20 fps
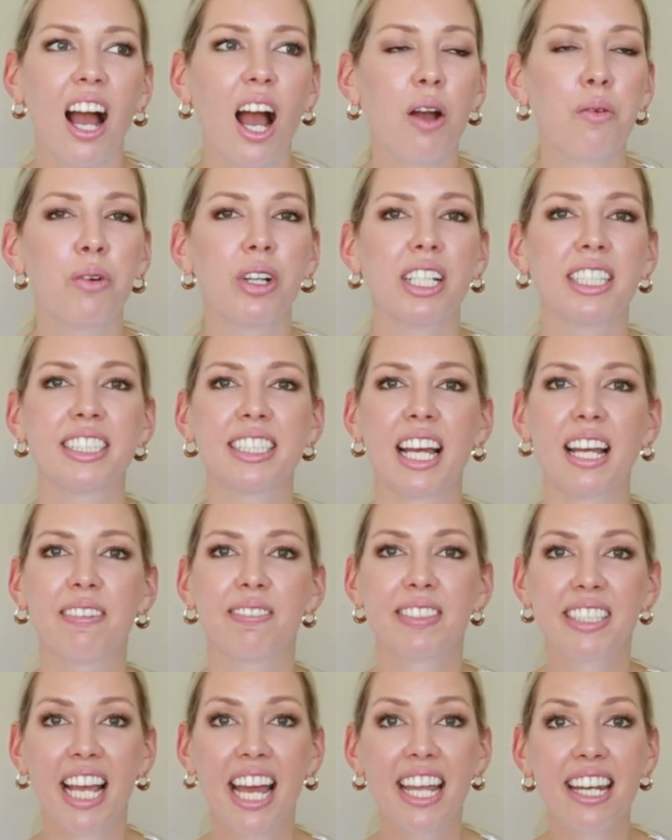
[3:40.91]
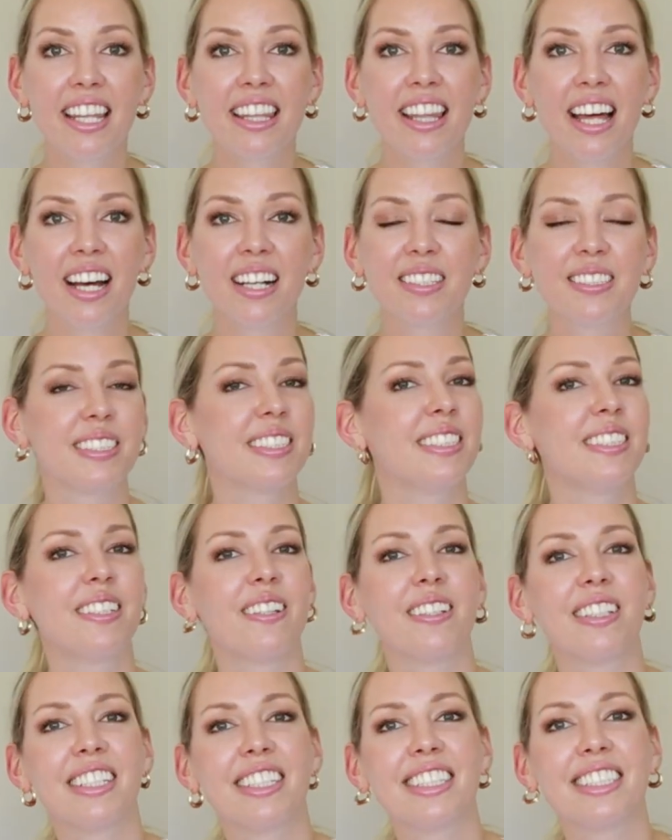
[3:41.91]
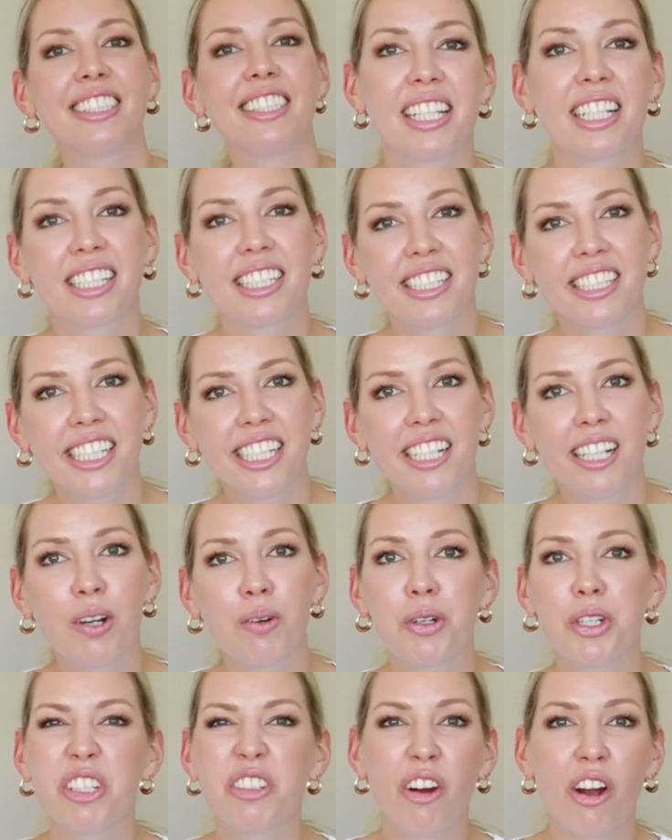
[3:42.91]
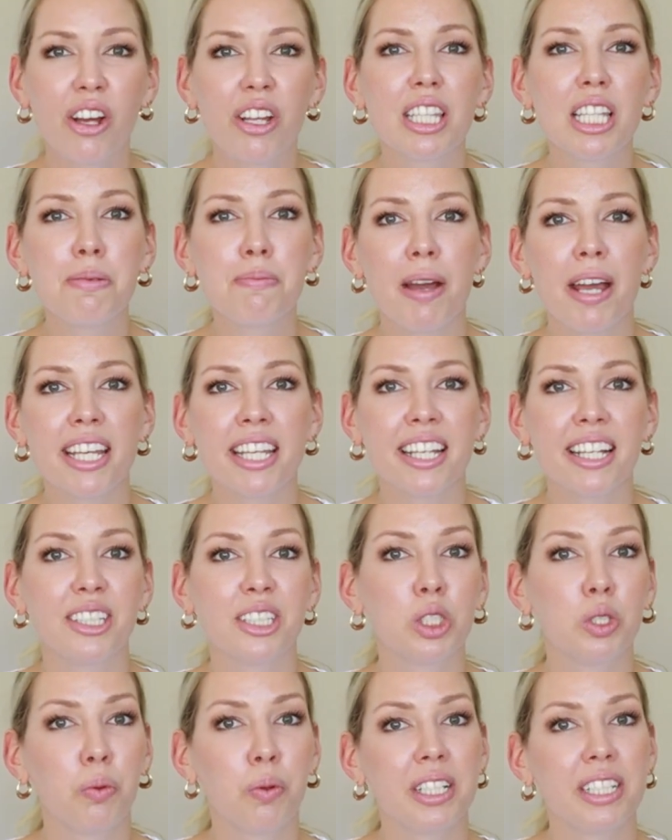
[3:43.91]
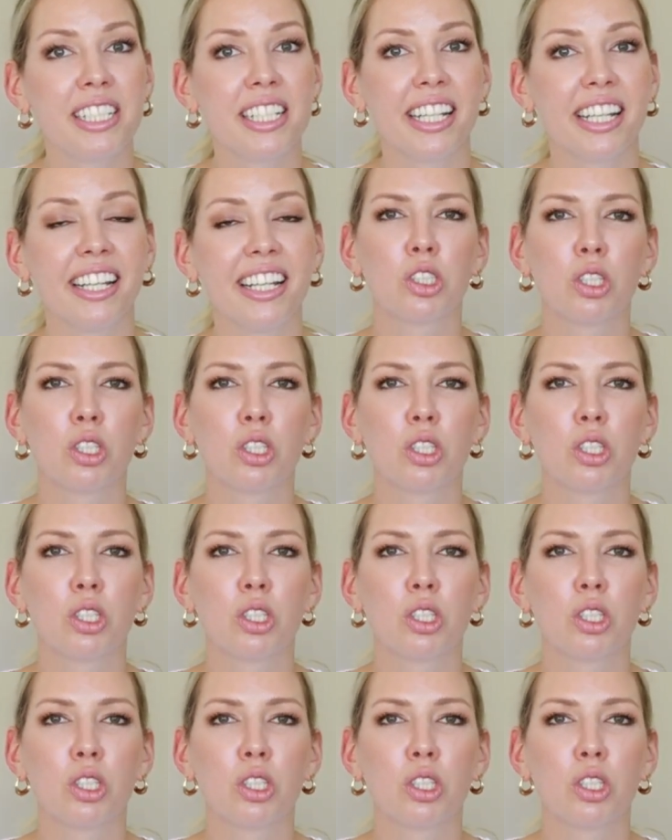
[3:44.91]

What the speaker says: I want to save $10,000 this year when you're only making 20.